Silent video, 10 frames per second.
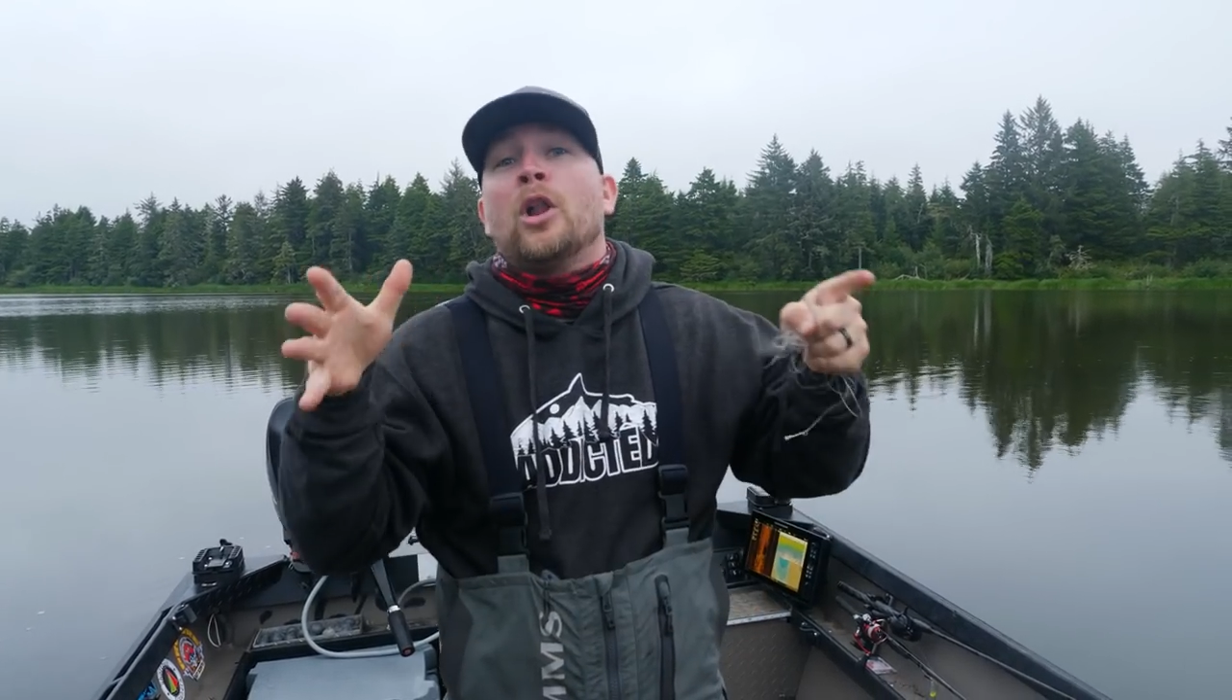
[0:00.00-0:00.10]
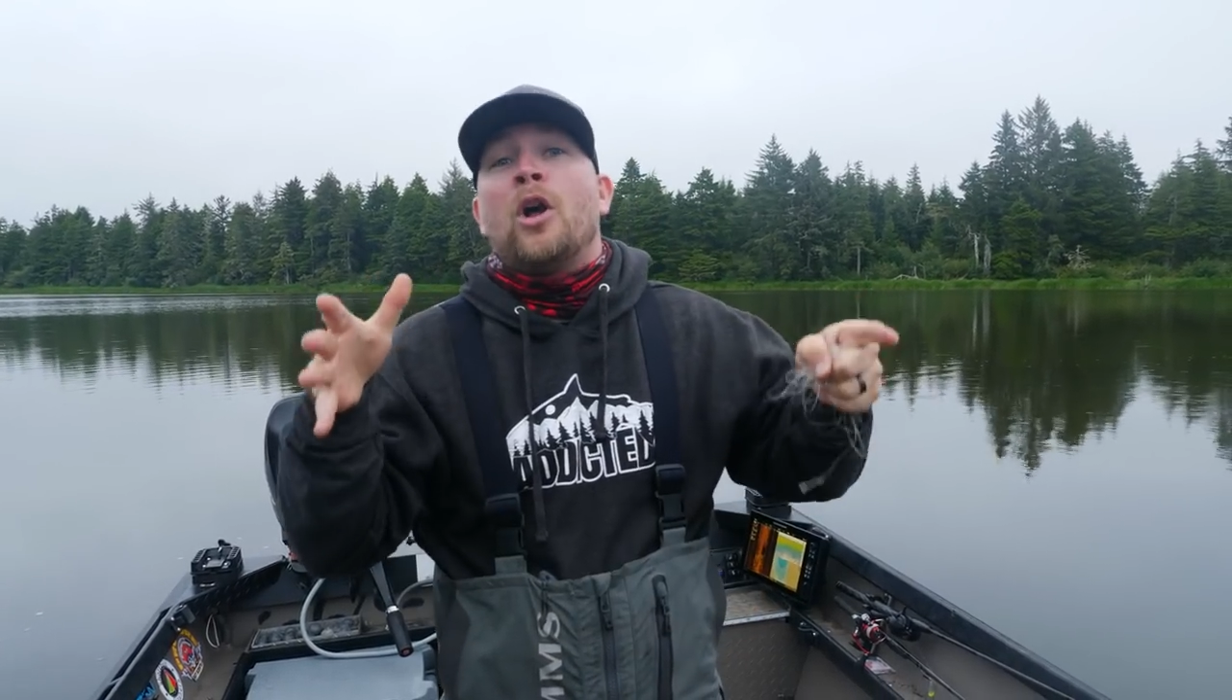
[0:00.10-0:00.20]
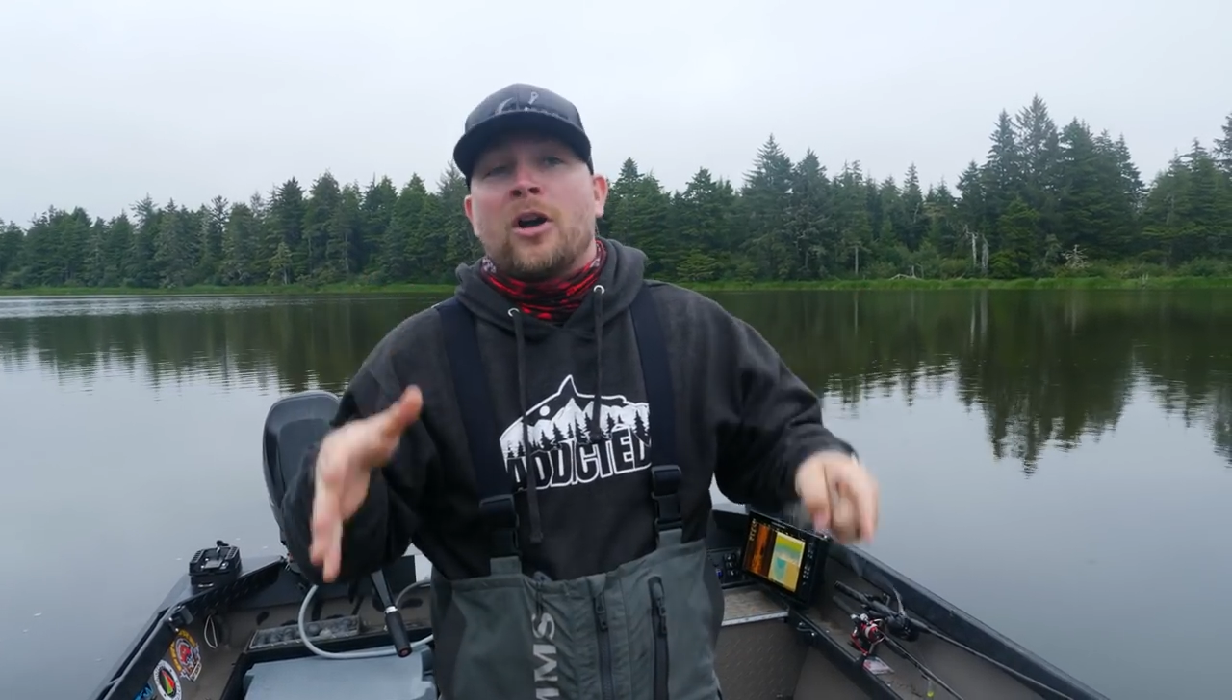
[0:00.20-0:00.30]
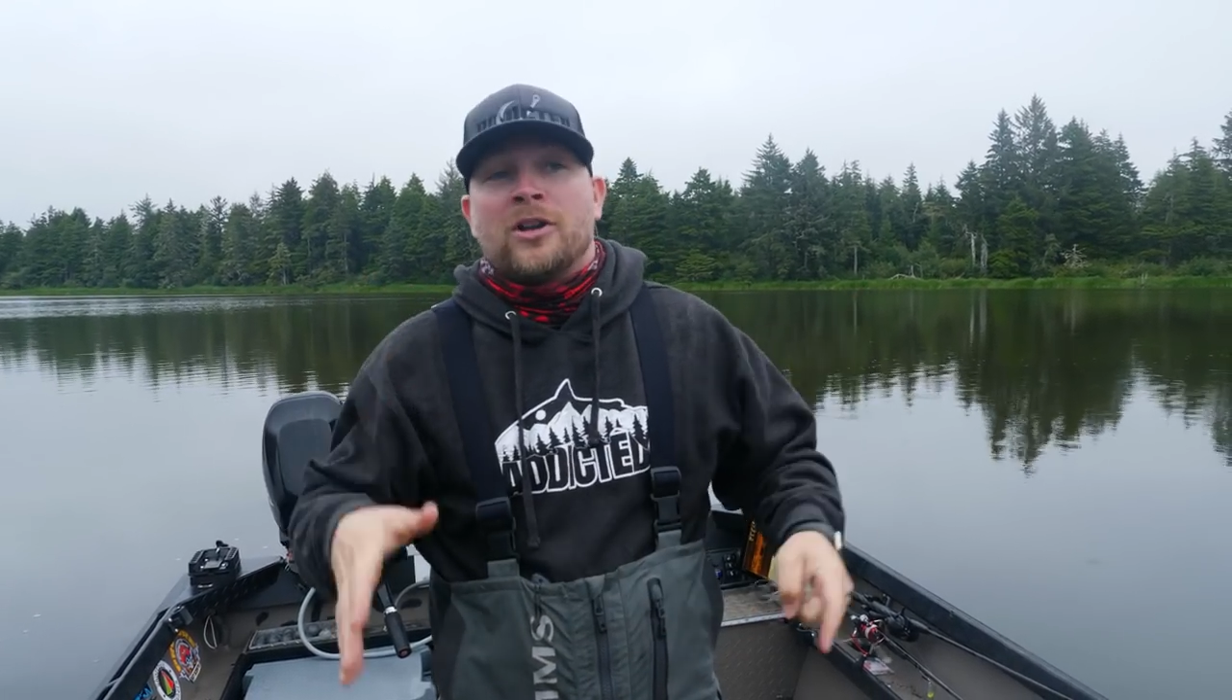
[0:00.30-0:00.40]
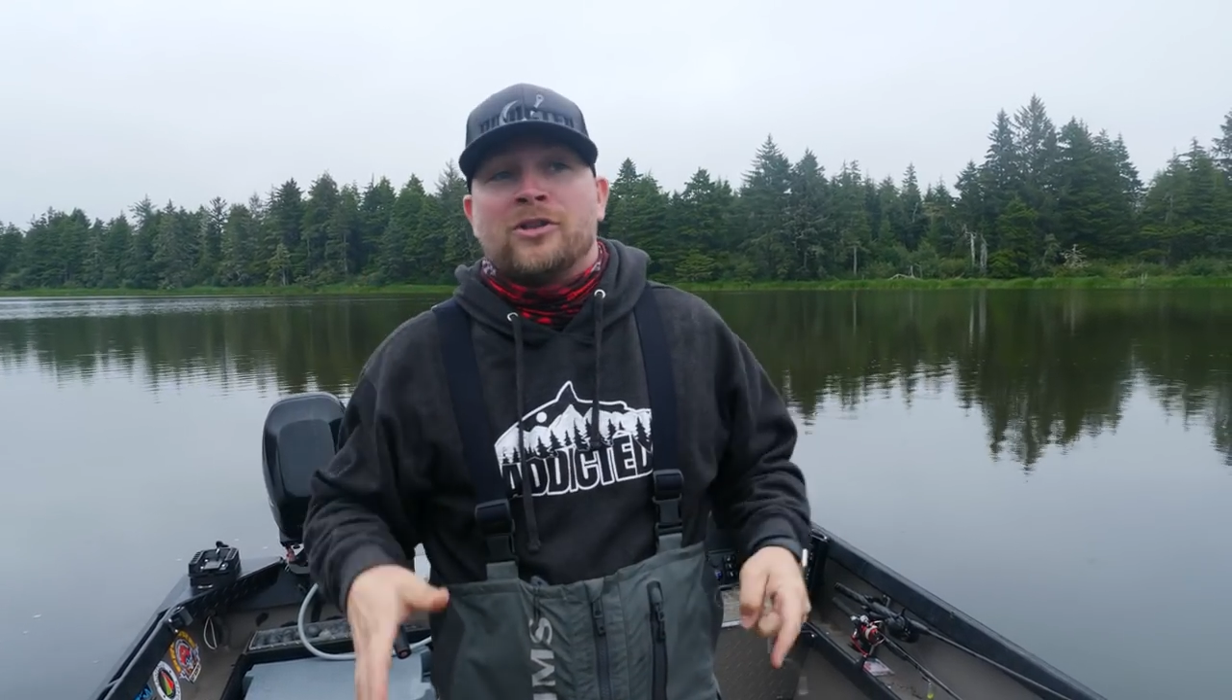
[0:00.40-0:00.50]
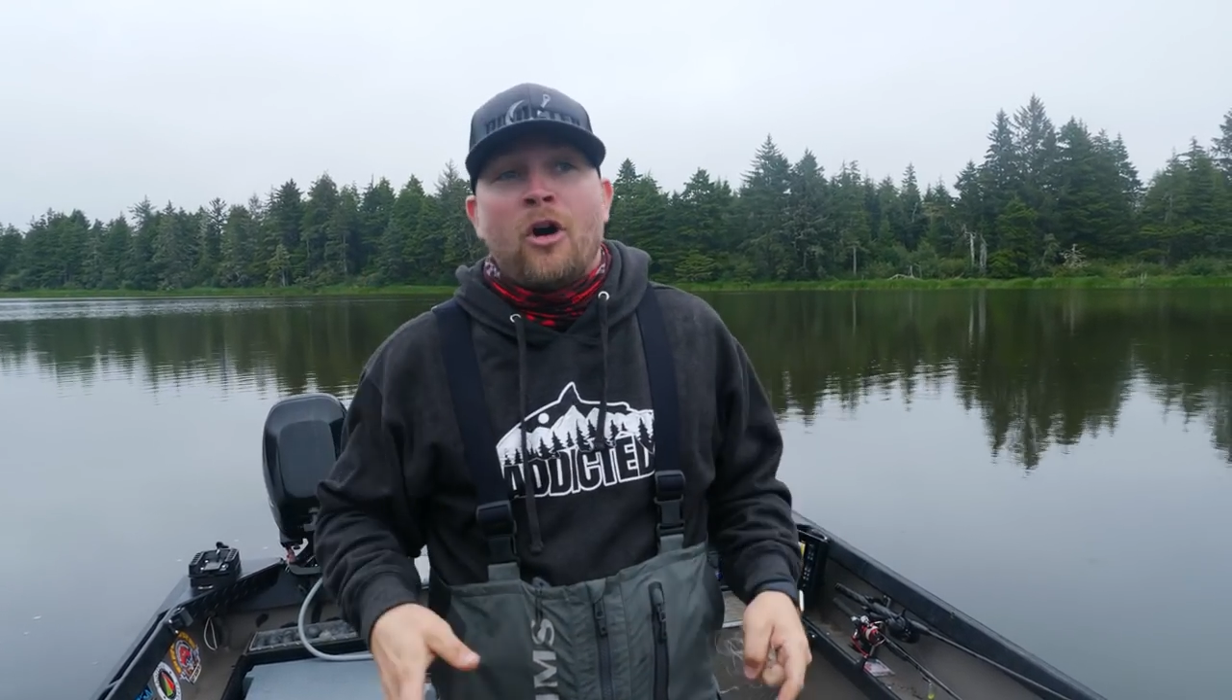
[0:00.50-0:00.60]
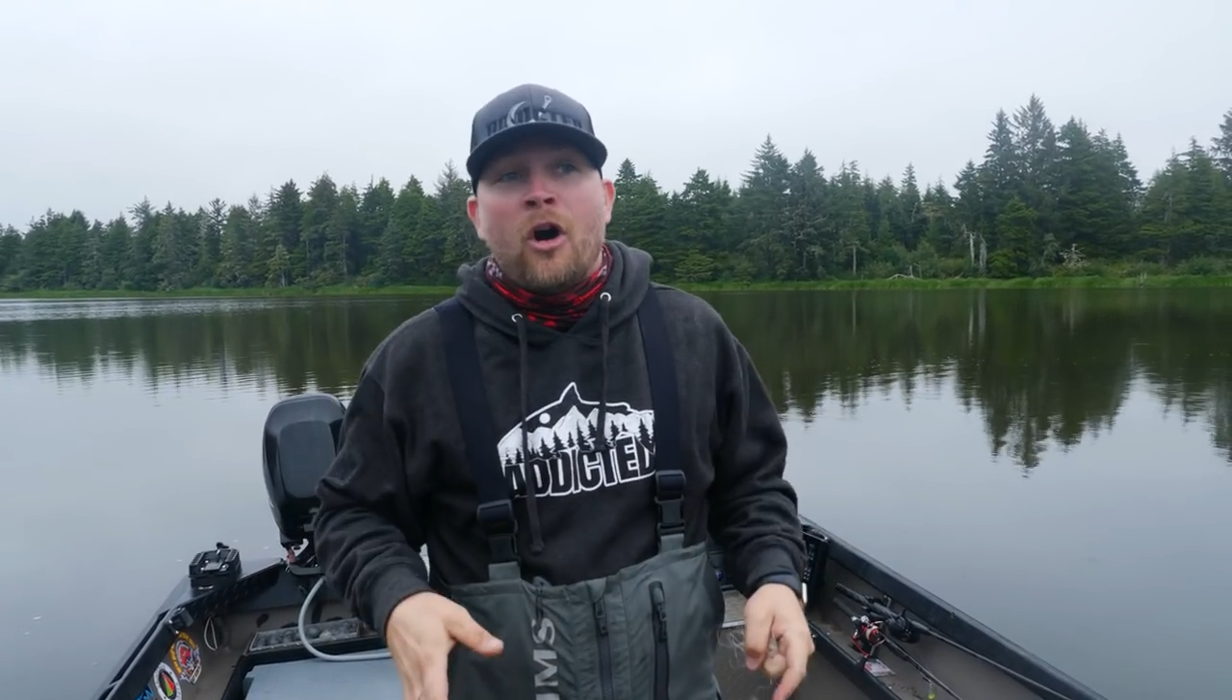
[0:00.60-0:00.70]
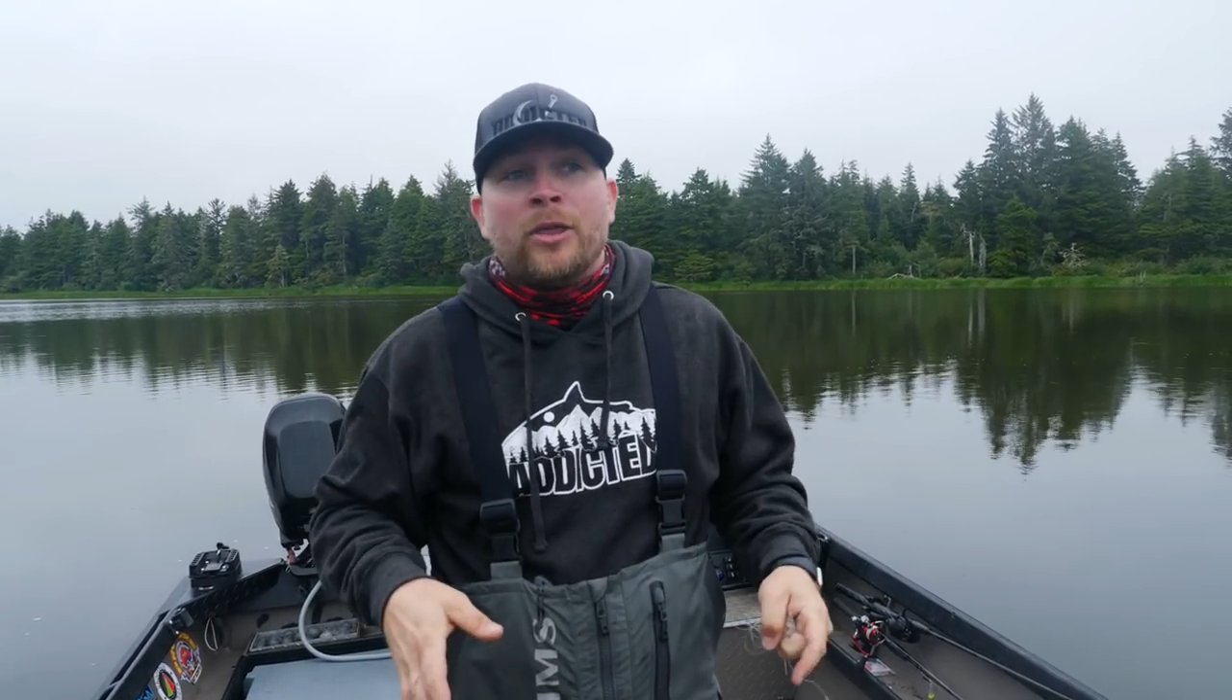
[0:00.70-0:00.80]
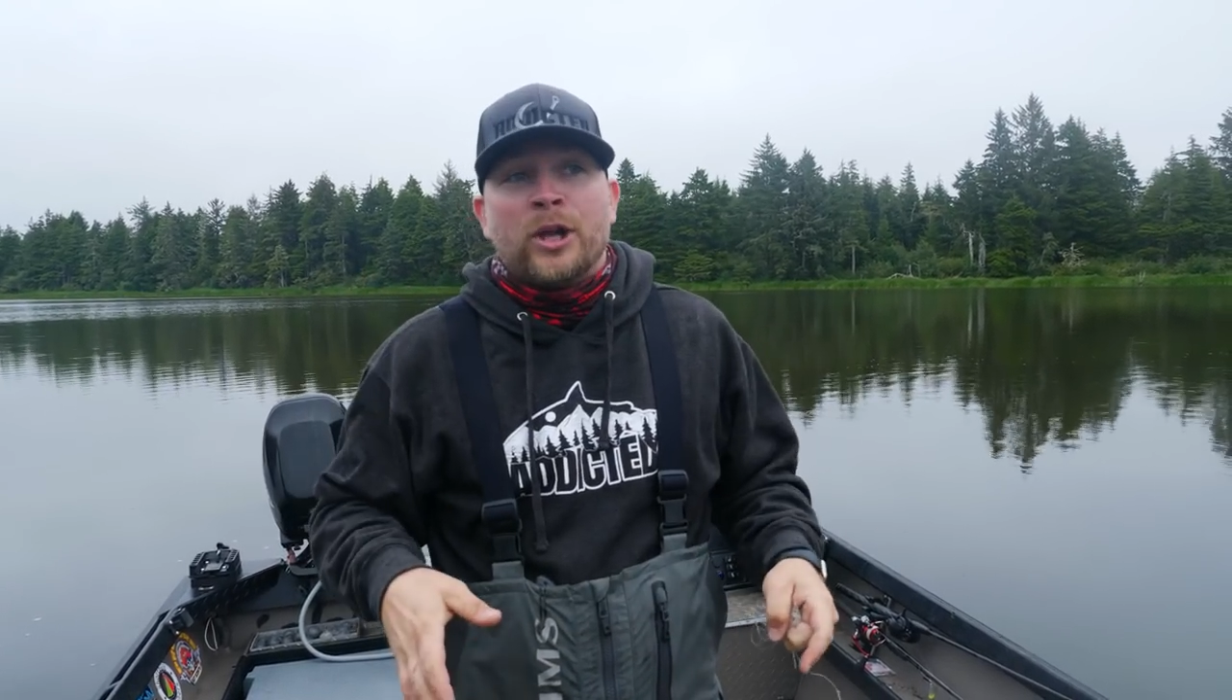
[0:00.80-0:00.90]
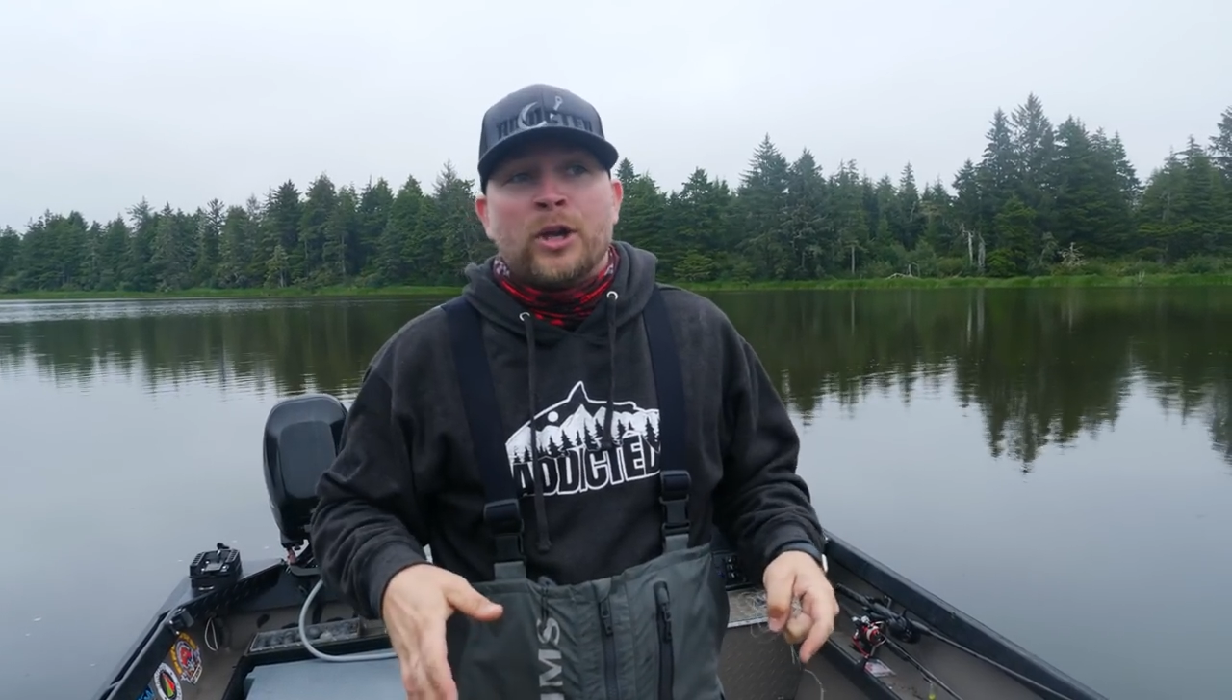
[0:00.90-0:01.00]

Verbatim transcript: lock us on the